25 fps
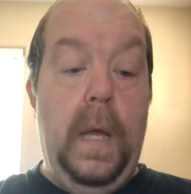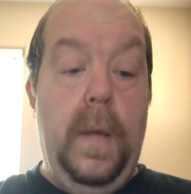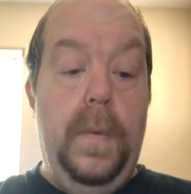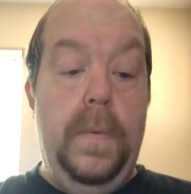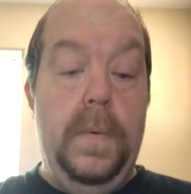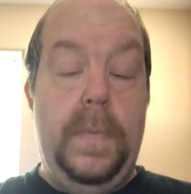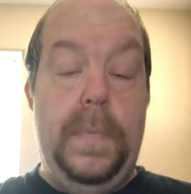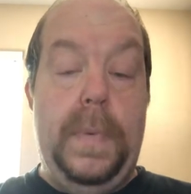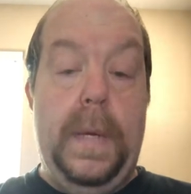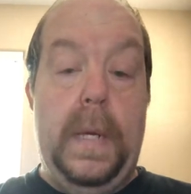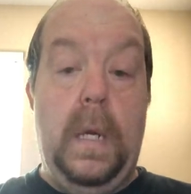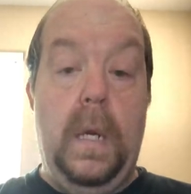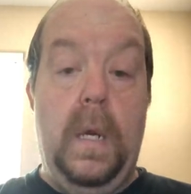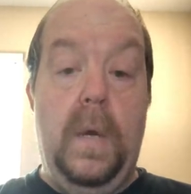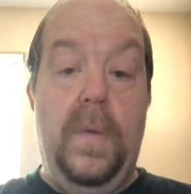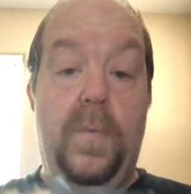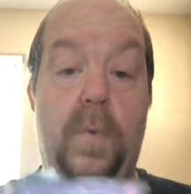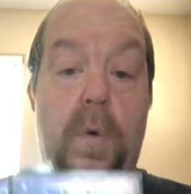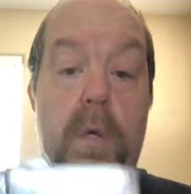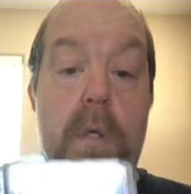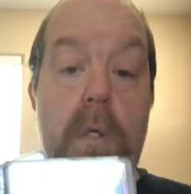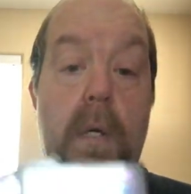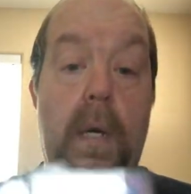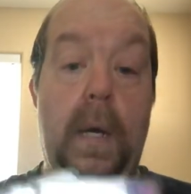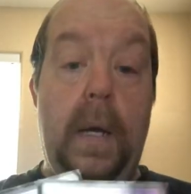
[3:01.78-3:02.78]
Speaking of
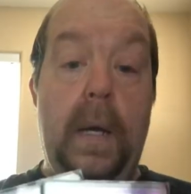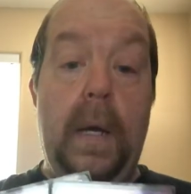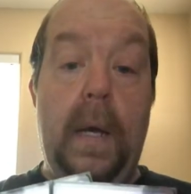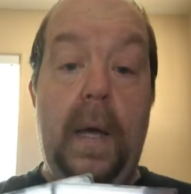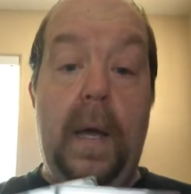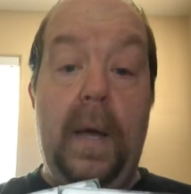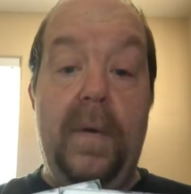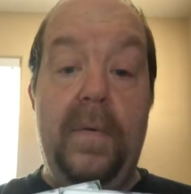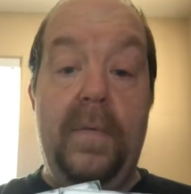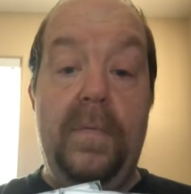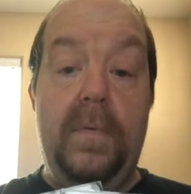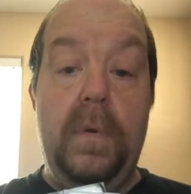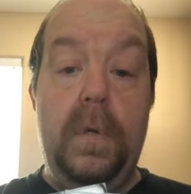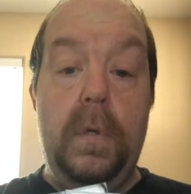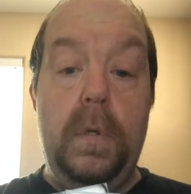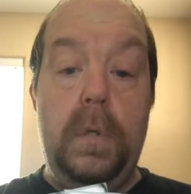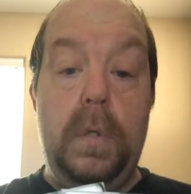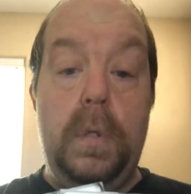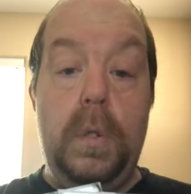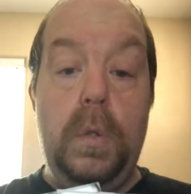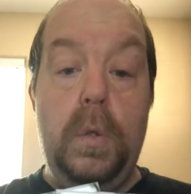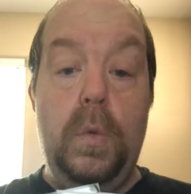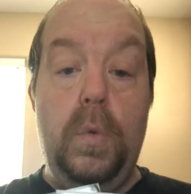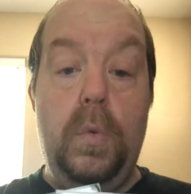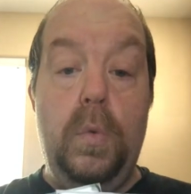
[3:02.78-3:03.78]
which, I have
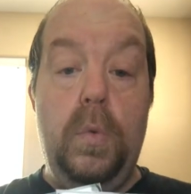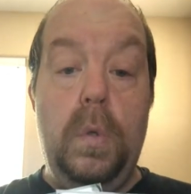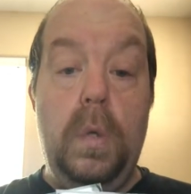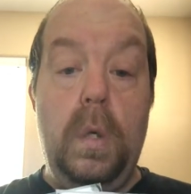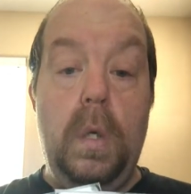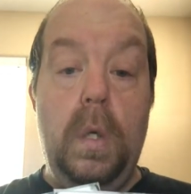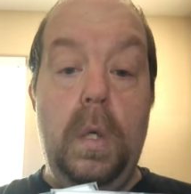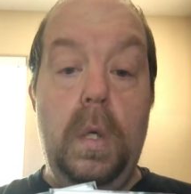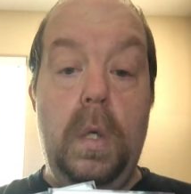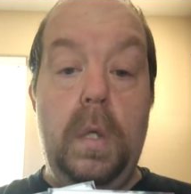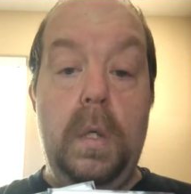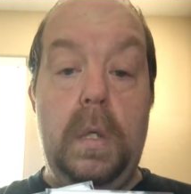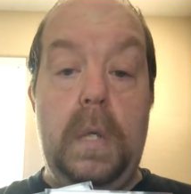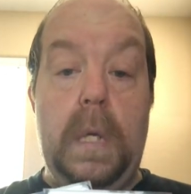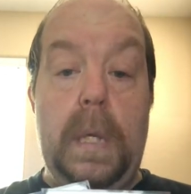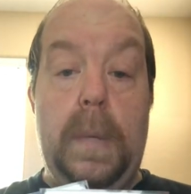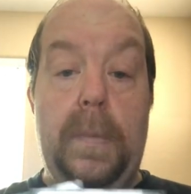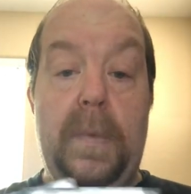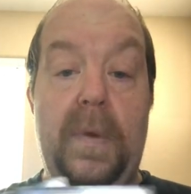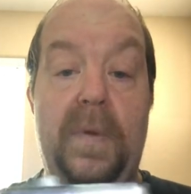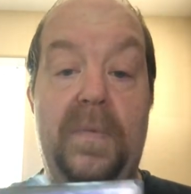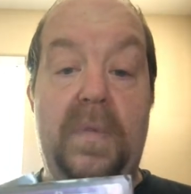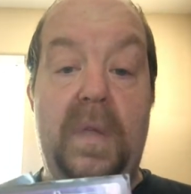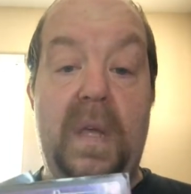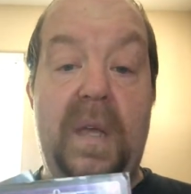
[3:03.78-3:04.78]
2
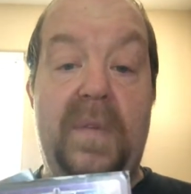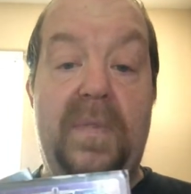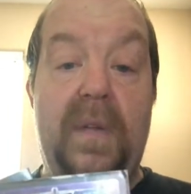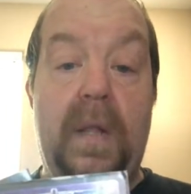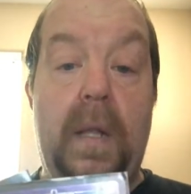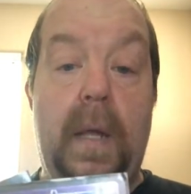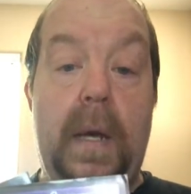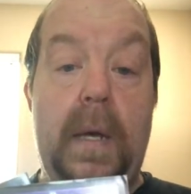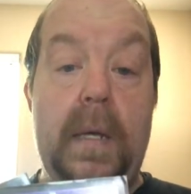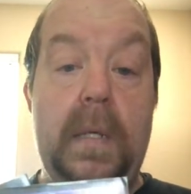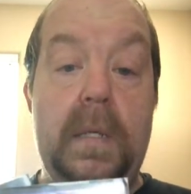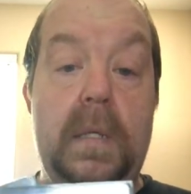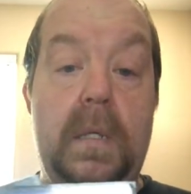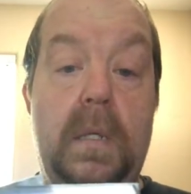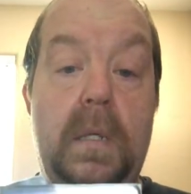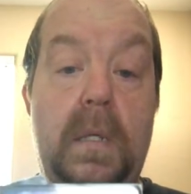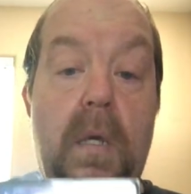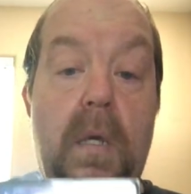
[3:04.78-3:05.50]
Demon of the Evil Eyes.